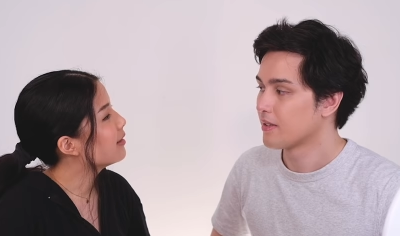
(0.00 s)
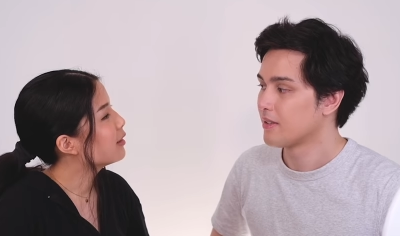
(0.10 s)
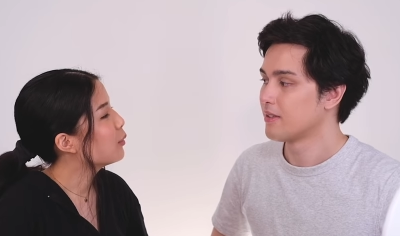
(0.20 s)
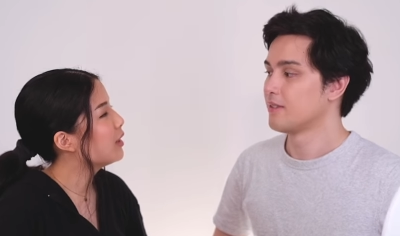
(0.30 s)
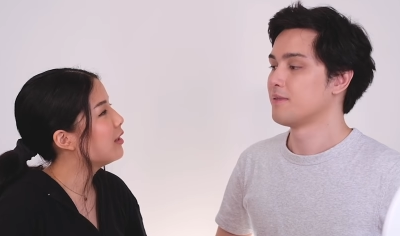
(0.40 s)

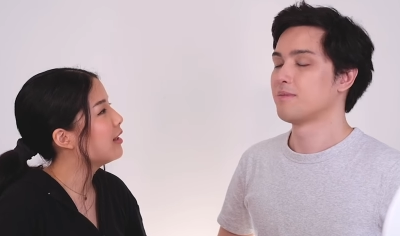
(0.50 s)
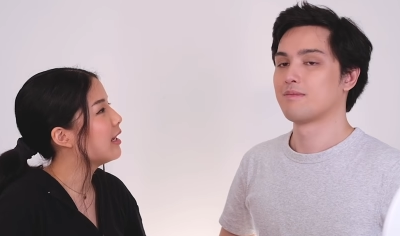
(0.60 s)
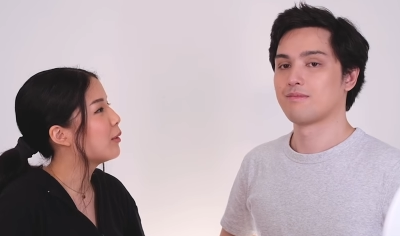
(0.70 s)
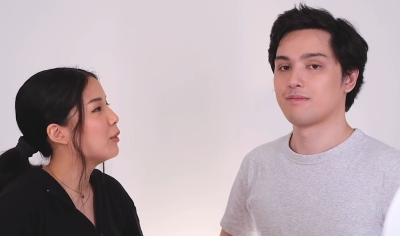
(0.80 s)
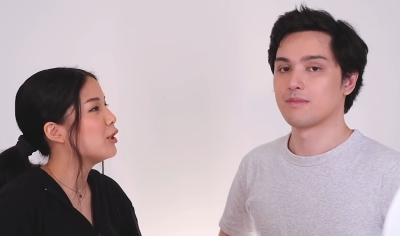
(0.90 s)
Speaker 1: So what do you
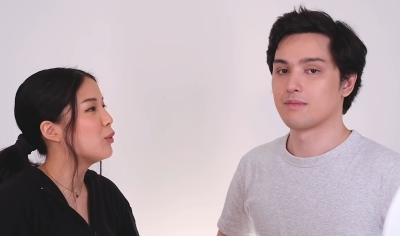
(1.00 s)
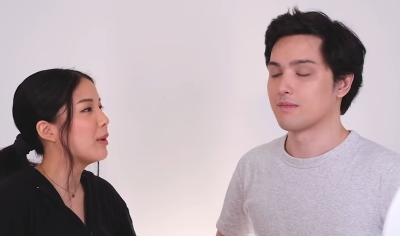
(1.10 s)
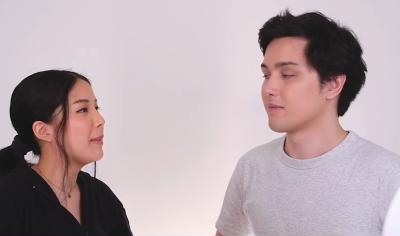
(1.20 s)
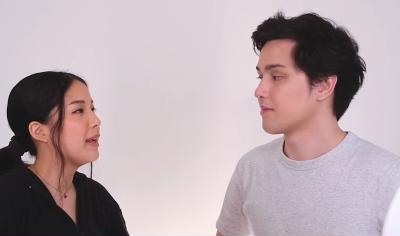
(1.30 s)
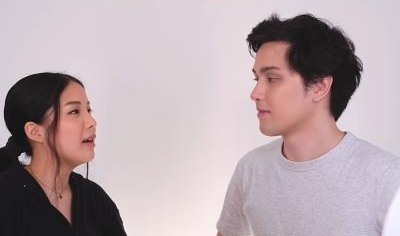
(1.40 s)
think? Would you wear
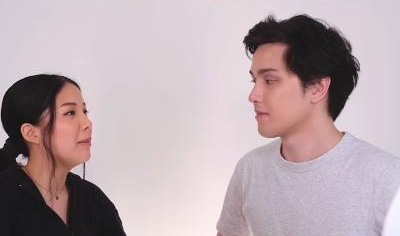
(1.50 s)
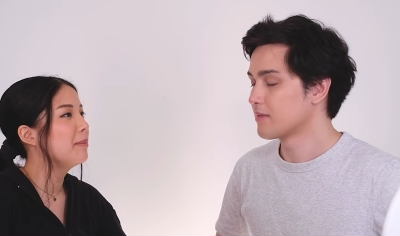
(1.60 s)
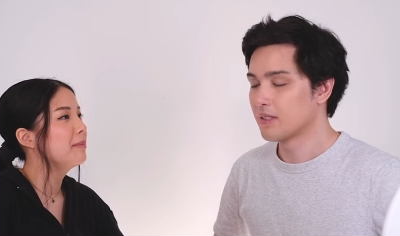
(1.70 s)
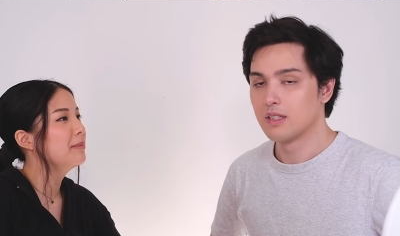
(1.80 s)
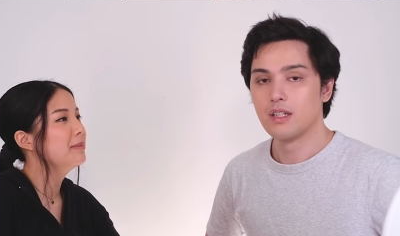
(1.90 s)
makeup?
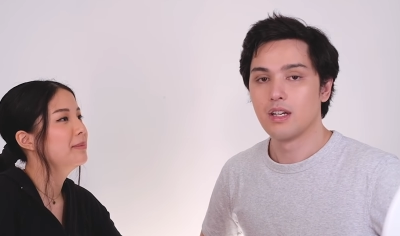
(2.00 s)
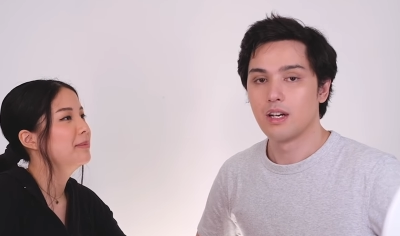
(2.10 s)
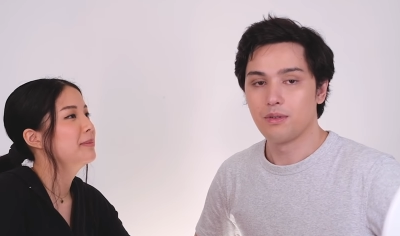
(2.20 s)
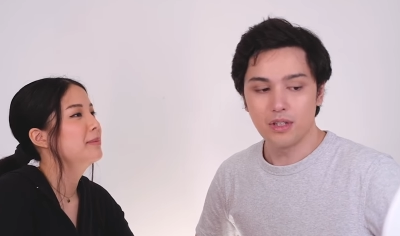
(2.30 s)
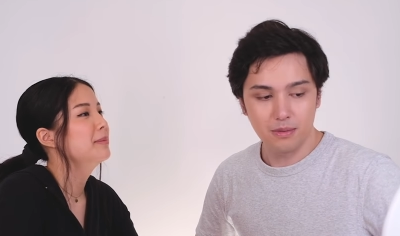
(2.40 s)
Speaker 2: I
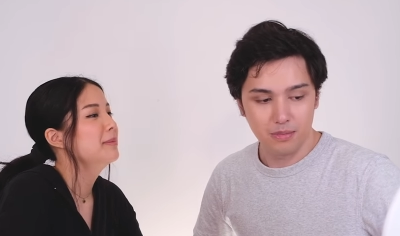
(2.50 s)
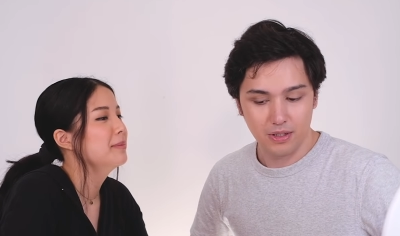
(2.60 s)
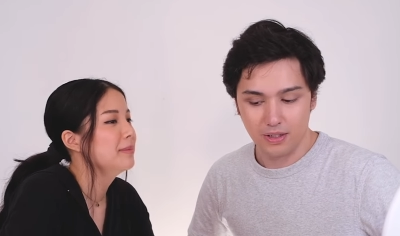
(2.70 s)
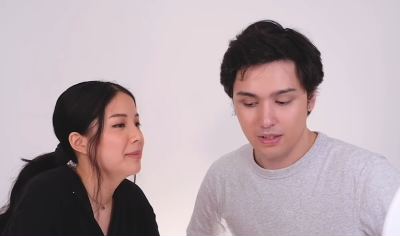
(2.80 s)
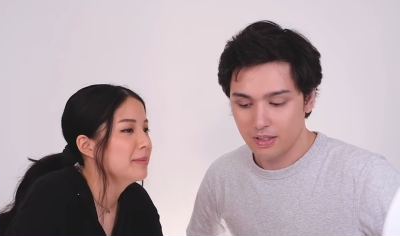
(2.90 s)
would,
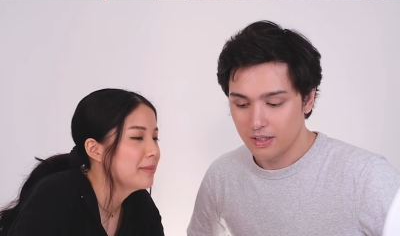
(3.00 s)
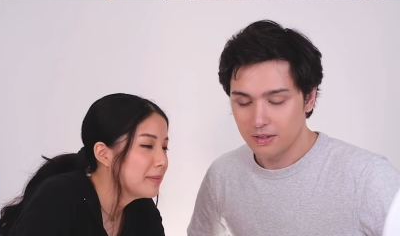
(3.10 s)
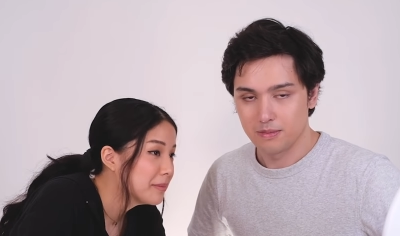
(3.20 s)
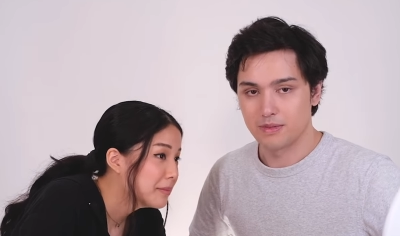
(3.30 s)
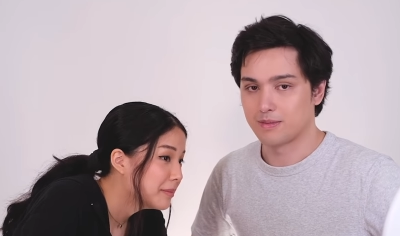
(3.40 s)
but
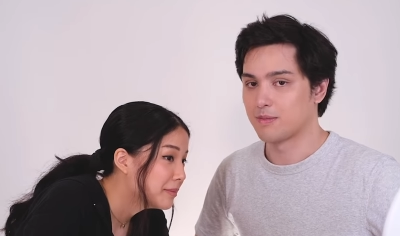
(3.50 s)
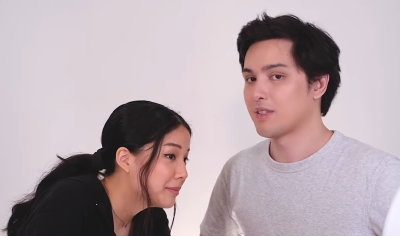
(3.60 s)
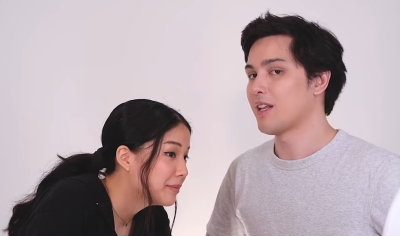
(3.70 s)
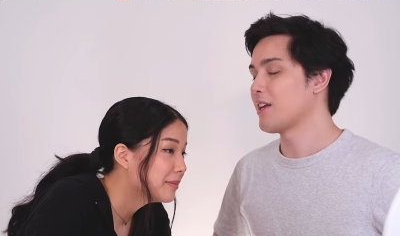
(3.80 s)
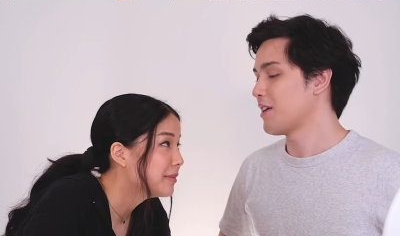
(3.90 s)
it's a
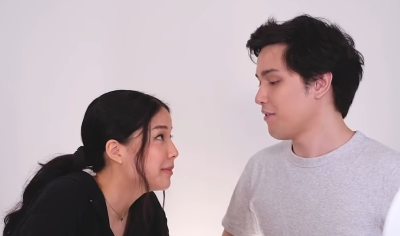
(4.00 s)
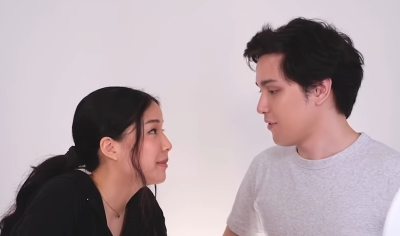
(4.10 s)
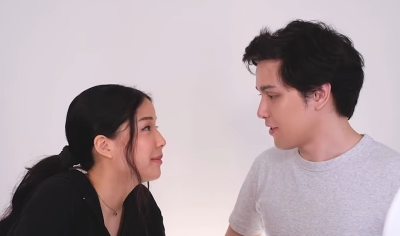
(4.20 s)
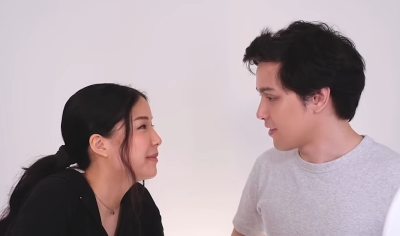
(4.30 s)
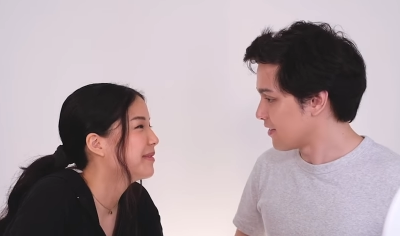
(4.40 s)
lot of
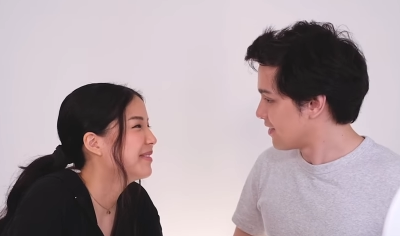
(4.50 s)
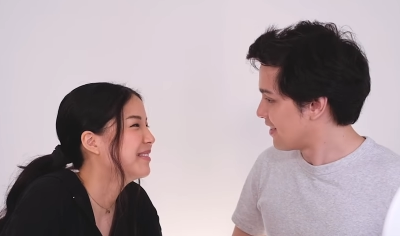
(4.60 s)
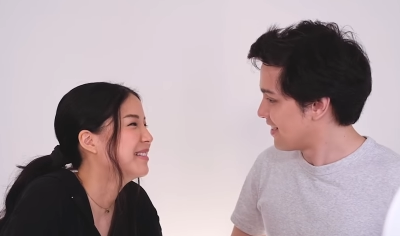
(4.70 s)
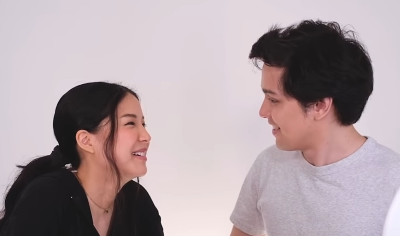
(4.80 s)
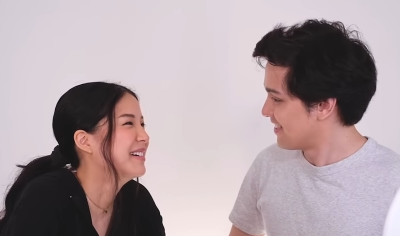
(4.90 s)
effort.
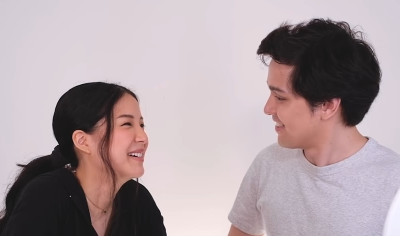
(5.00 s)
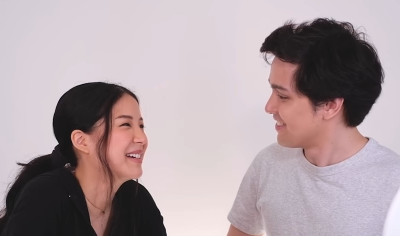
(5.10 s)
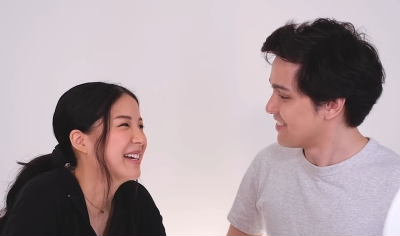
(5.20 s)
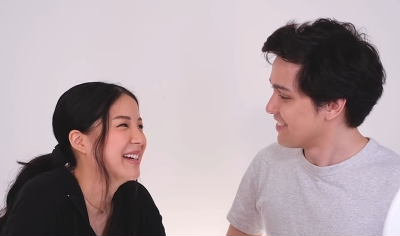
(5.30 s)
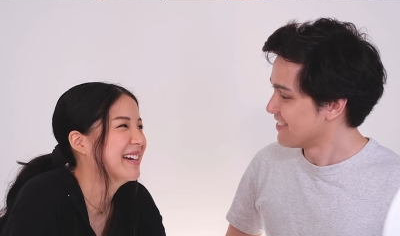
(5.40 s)

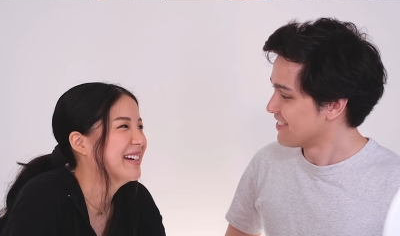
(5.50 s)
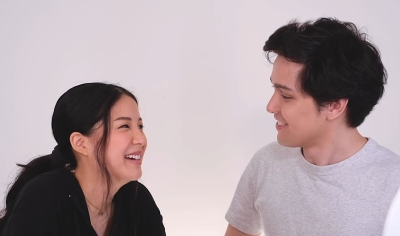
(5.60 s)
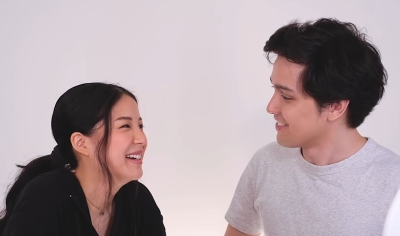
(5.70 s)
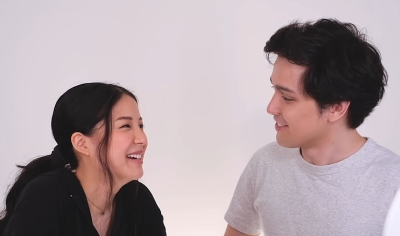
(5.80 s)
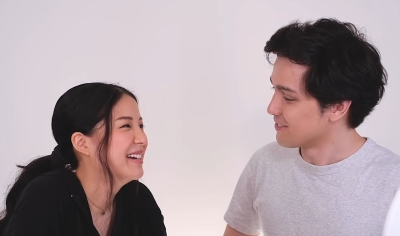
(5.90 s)
Okay.
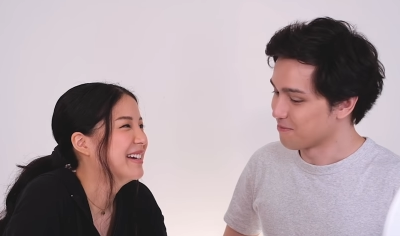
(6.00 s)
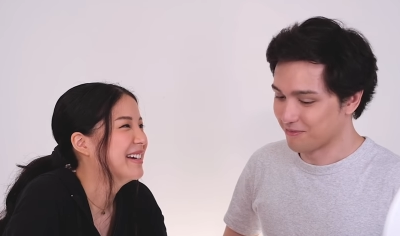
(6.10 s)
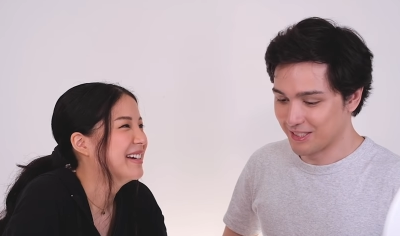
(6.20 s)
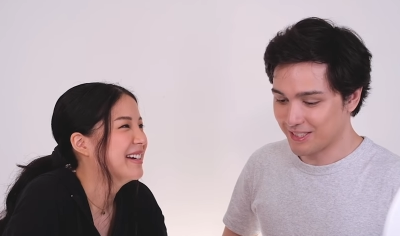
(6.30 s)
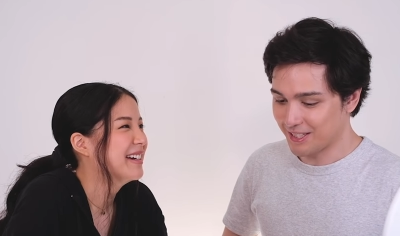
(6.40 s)

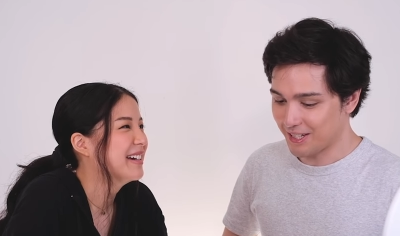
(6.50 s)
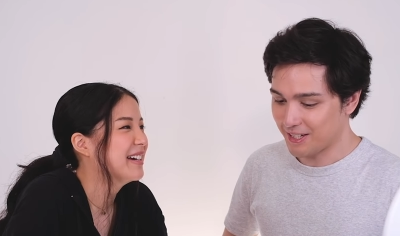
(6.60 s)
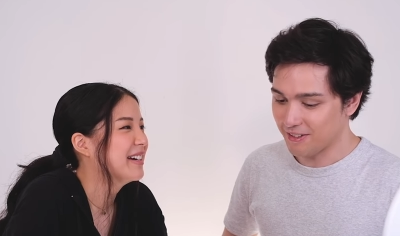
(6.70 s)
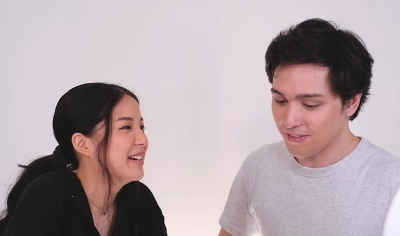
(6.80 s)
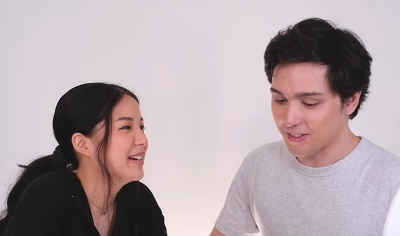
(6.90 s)
It's a lot of
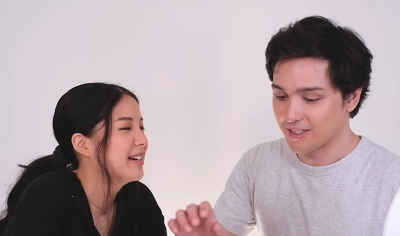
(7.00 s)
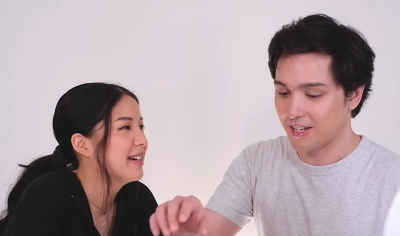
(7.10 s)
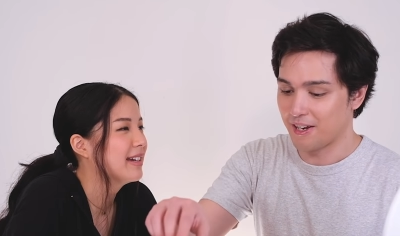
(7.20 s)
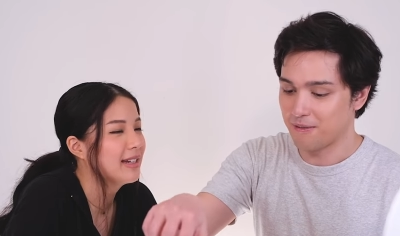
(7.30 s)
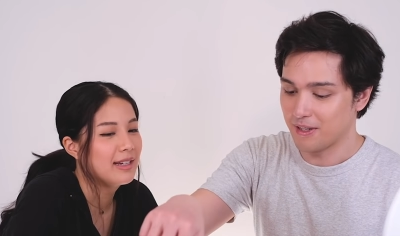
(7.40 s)
effort.
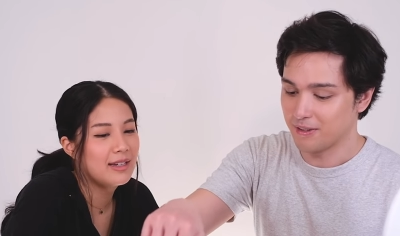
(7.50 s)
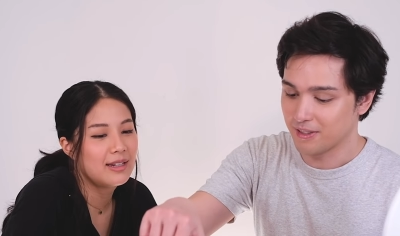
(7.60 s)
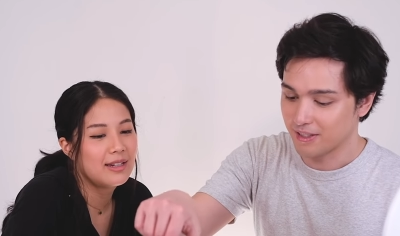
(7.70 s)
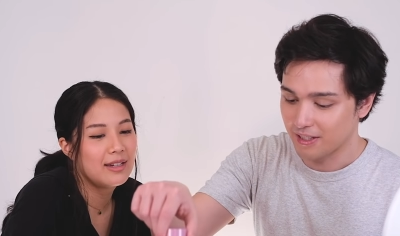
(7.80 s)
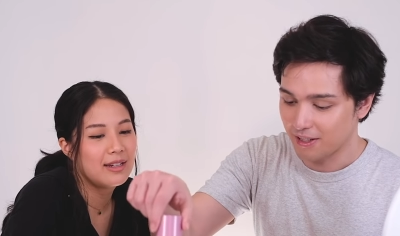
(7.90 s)
I don't mind
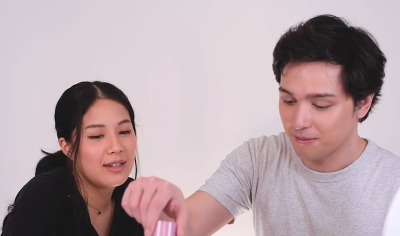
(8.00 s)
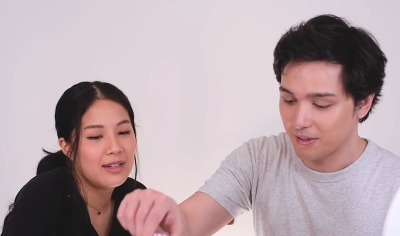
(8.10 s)
doing the, I don't